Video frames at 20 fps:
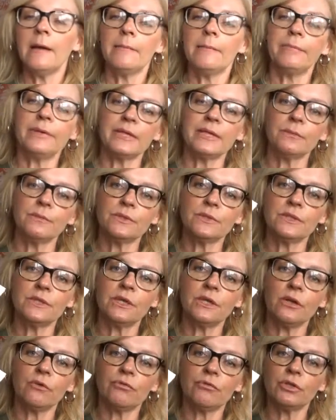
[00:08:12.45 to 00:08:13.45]
But it was the
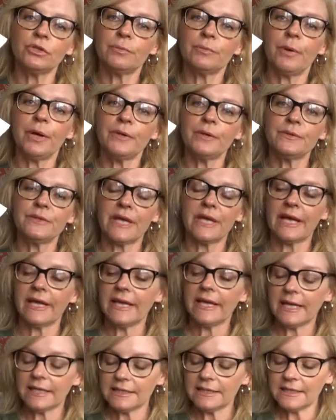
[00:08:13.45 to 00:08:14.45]
La
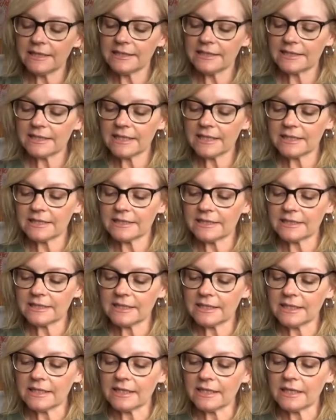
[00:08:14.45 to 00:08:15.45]
Roche-Posay, and this is
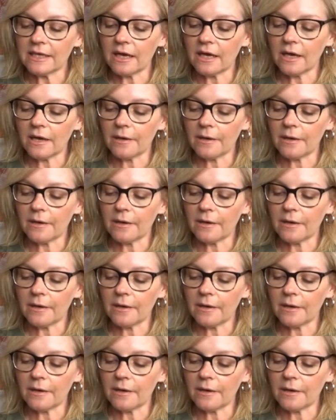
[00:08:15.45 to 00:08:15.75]
the